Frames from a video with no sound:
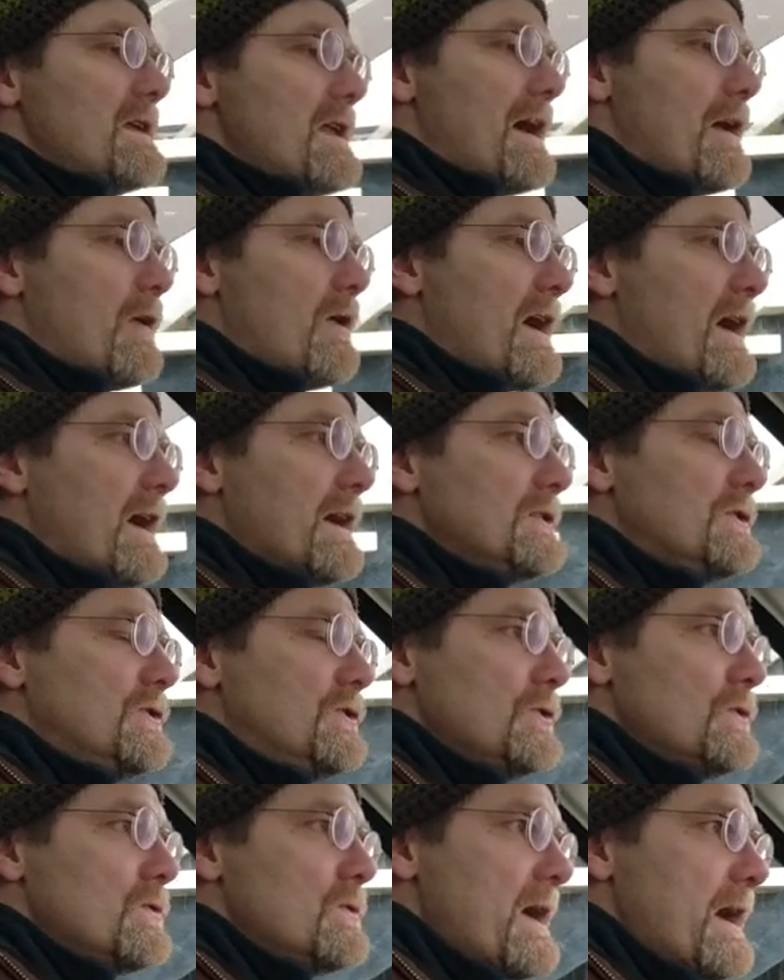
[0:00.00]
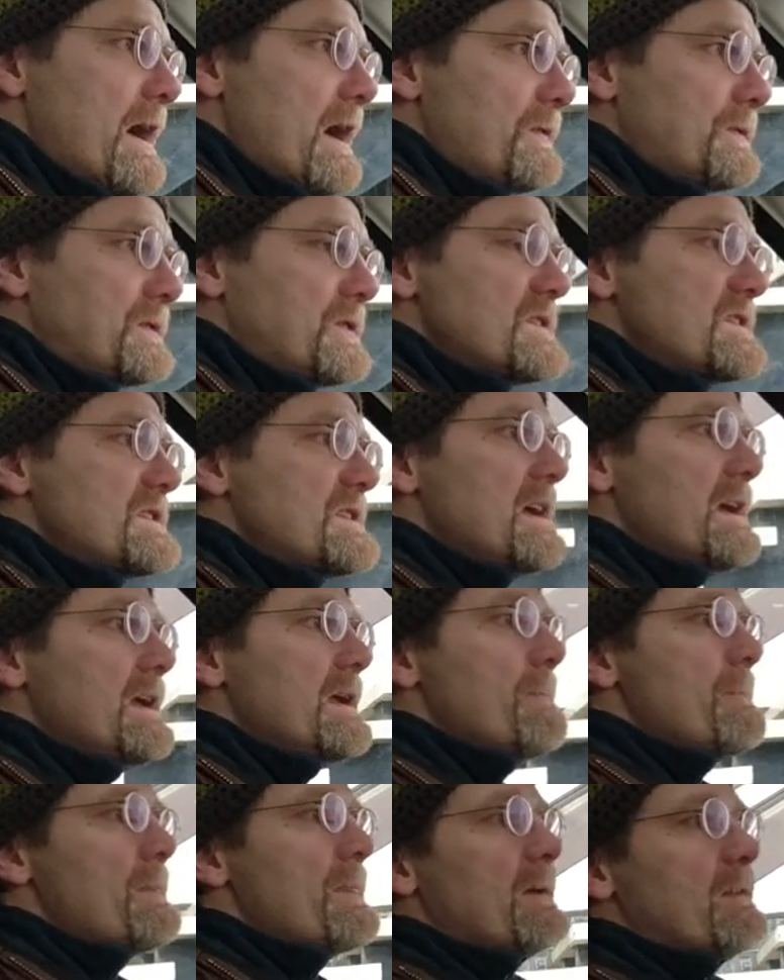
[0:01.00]
Now, I do have to
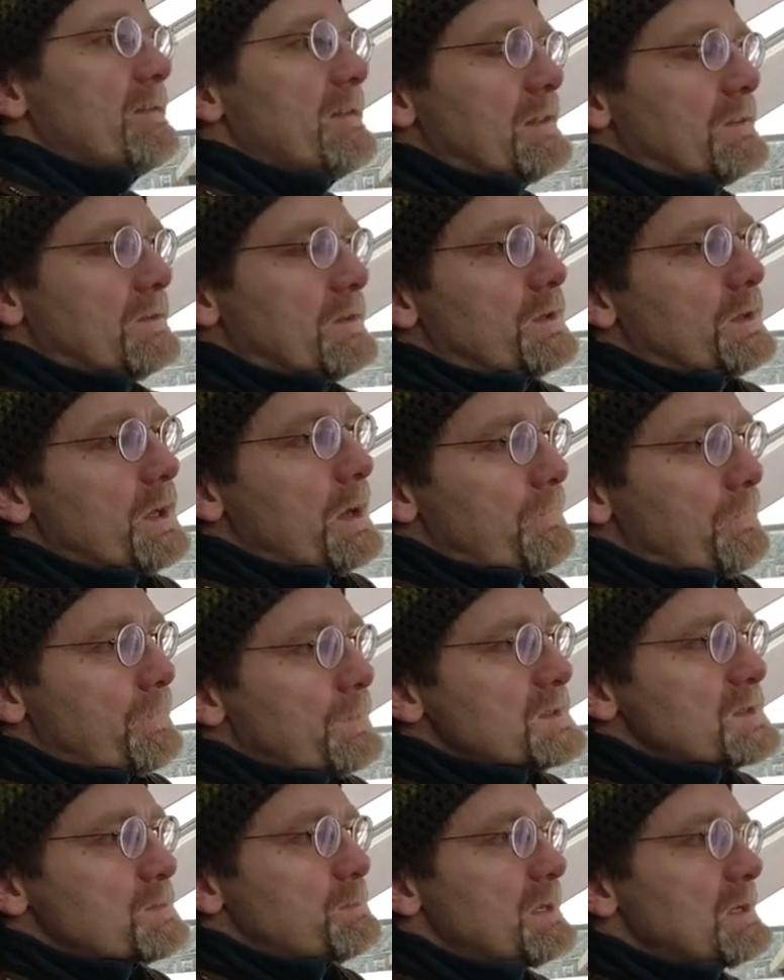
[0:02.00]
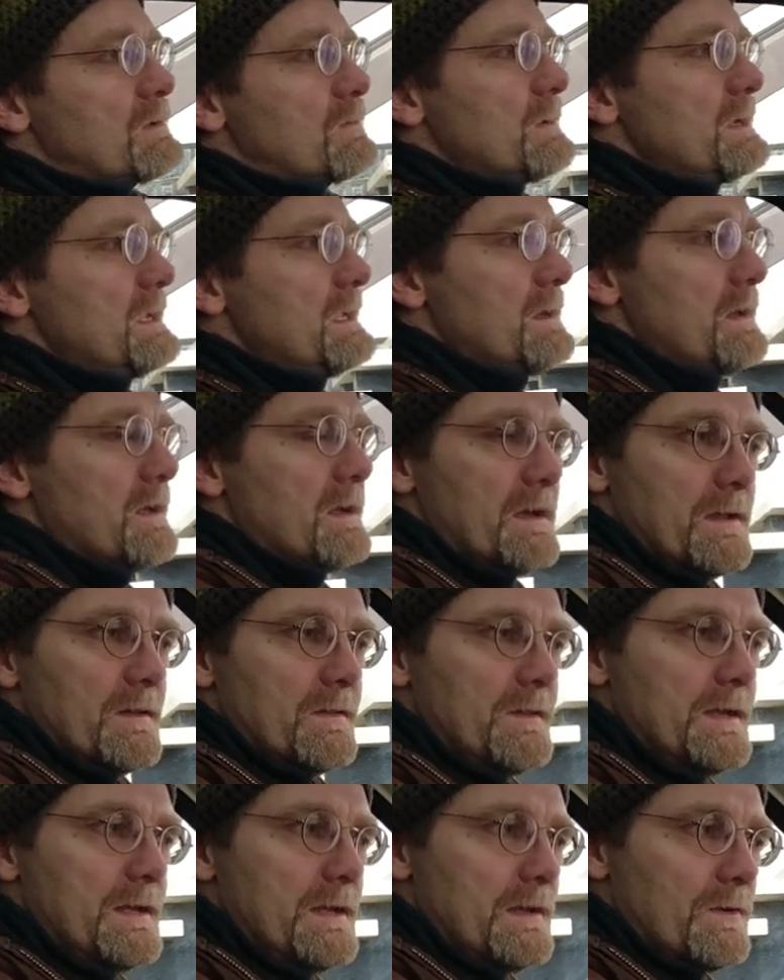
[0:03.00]
say that the difference between
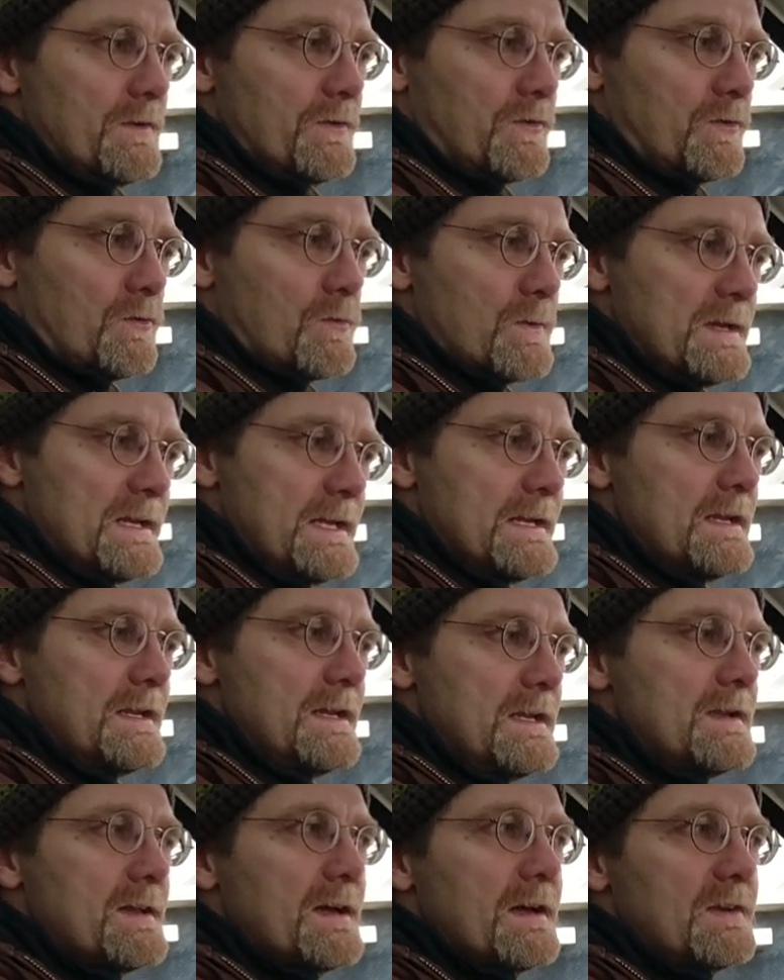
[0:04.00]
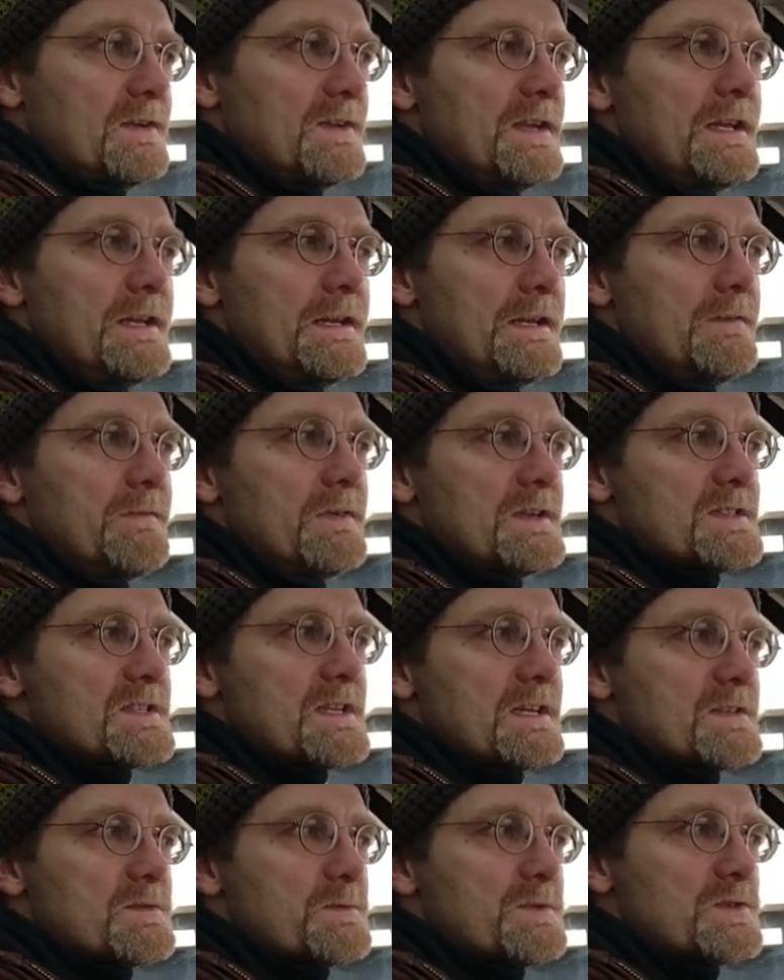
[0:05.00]
the 3-liter
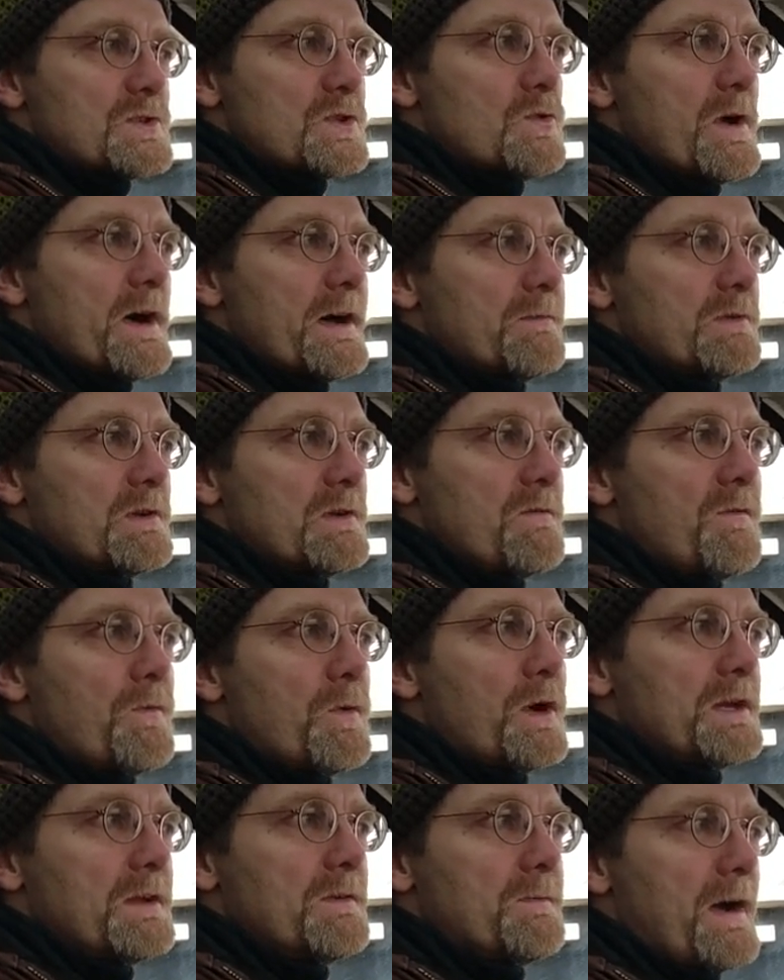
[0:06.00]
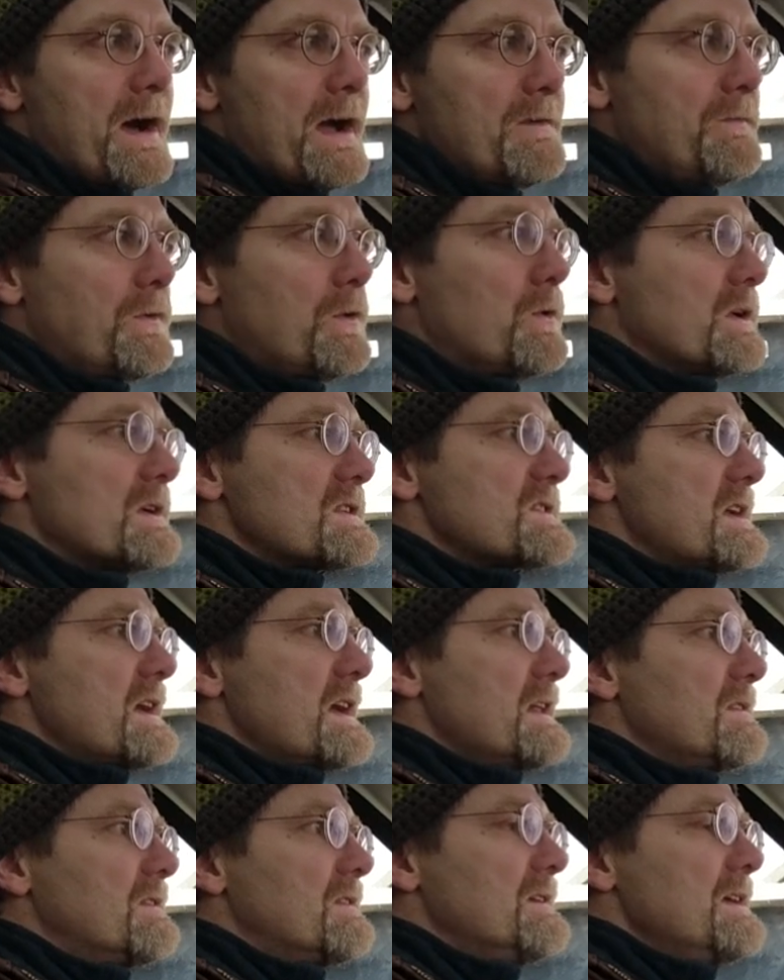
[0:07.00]
TDV6 with 245 horse
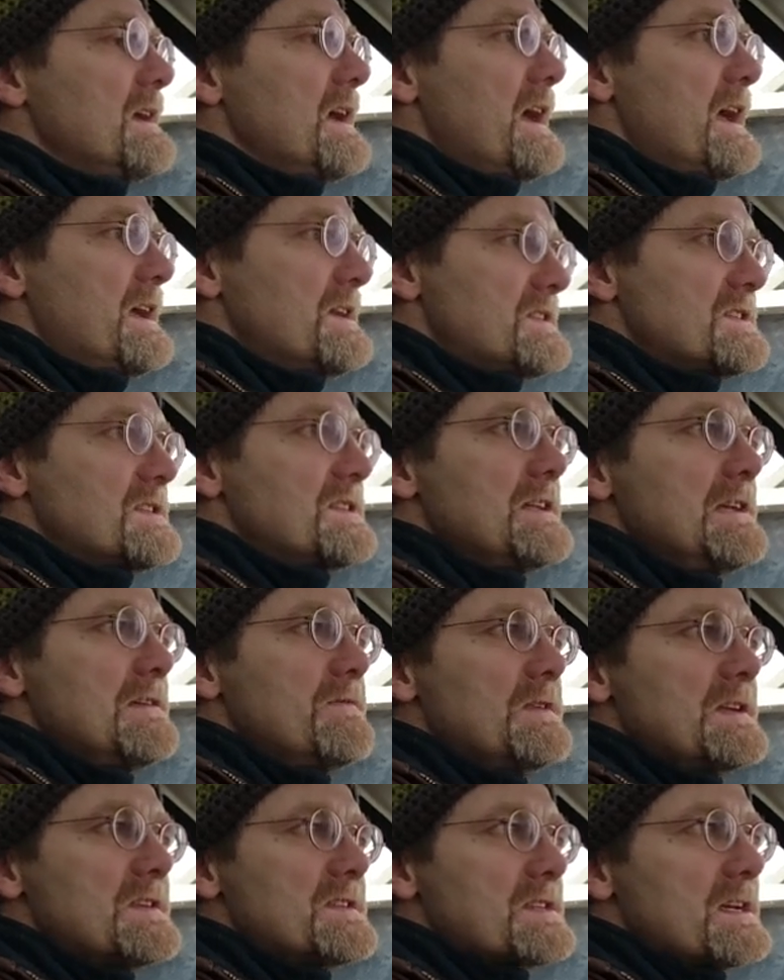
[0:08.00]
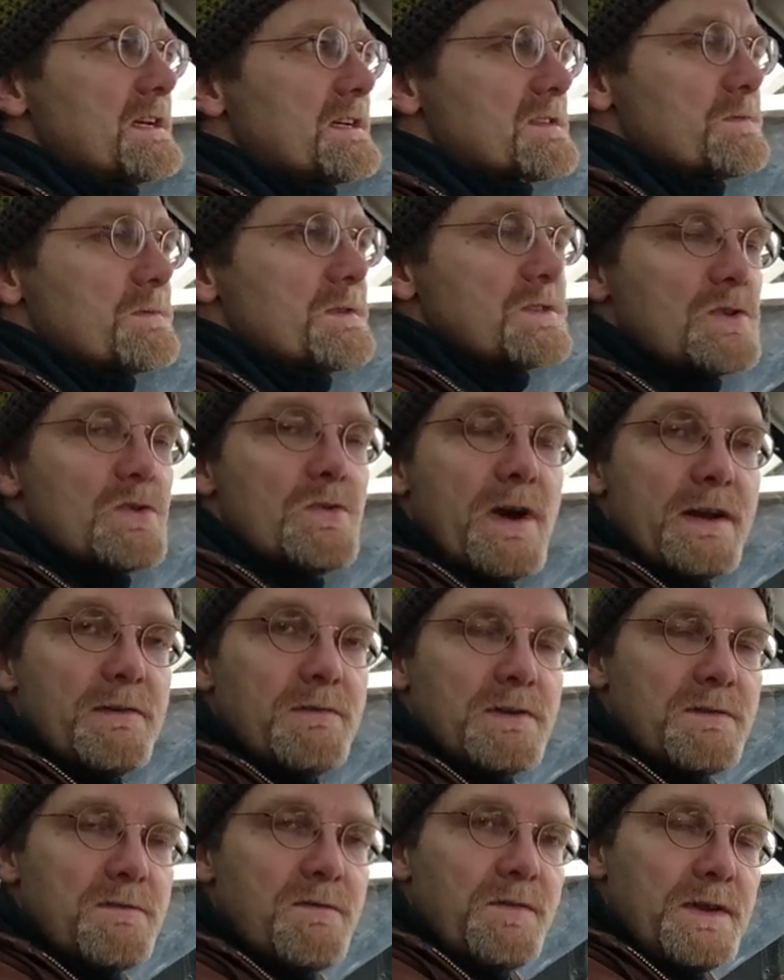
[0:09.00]
and the SDV6 with
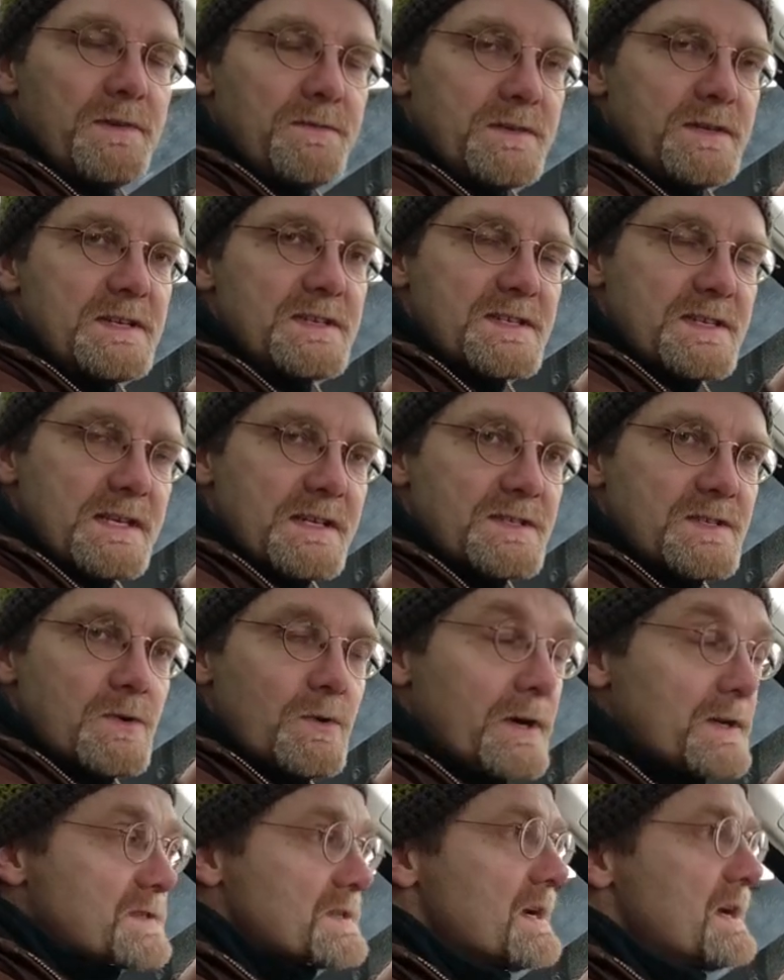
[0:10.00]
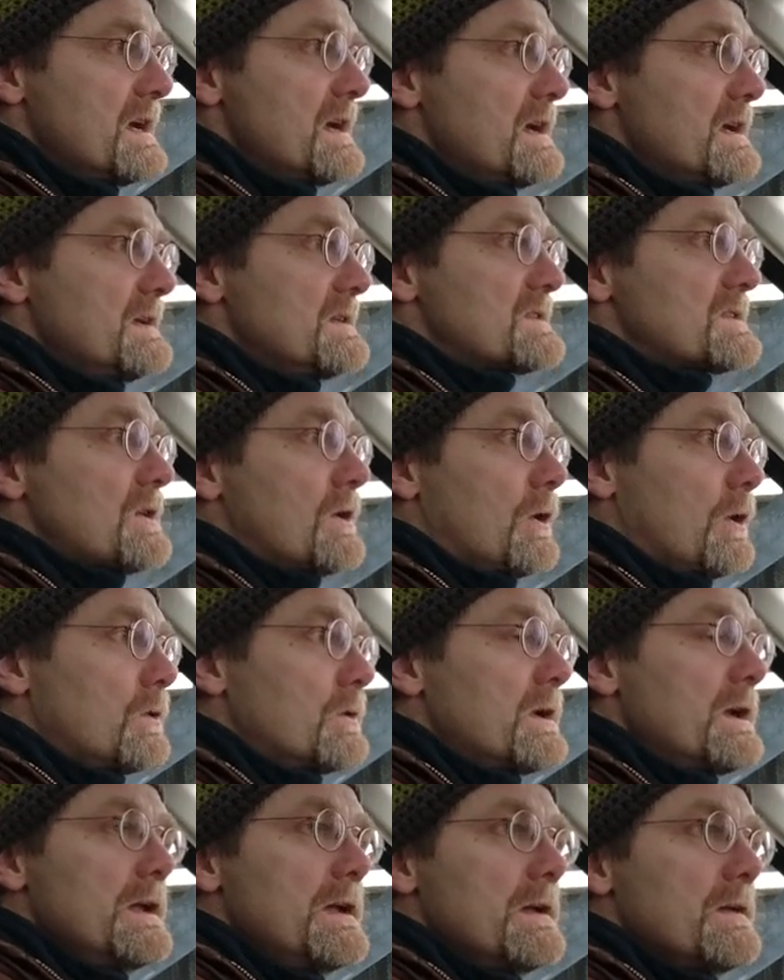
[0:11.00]
256 horse is
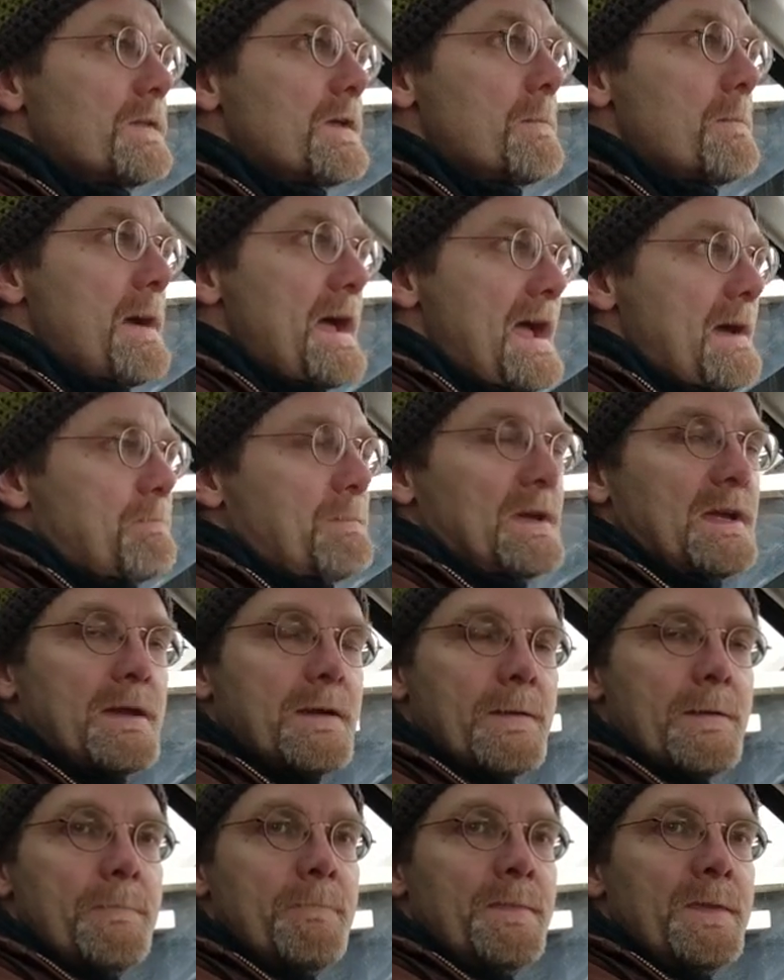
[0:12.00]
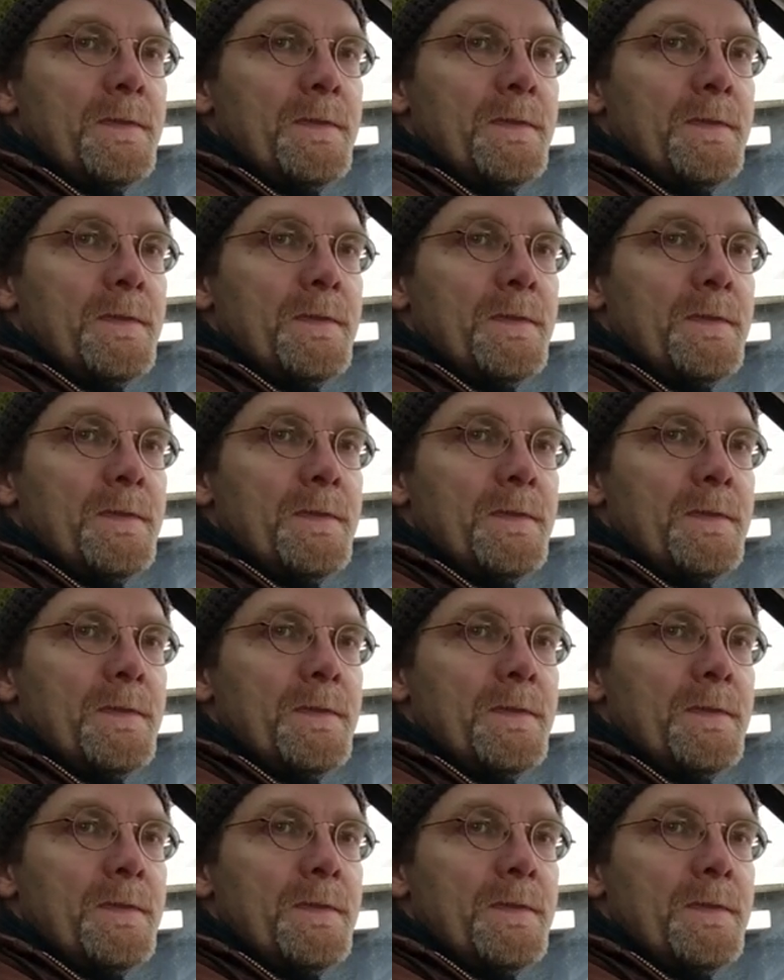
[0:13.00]
only the mapping